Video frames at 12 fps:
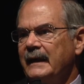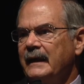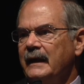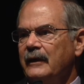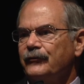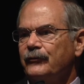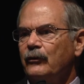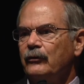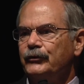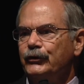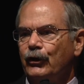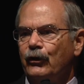It is through
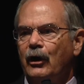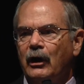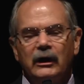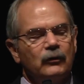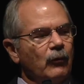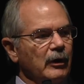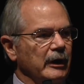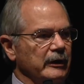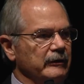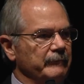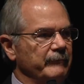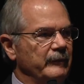your hard work
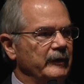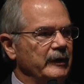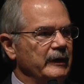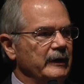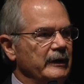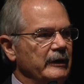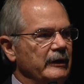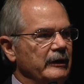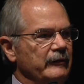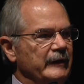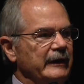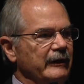
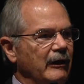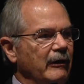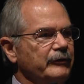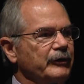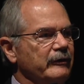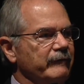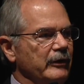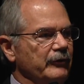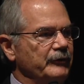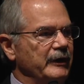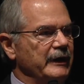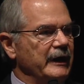that our university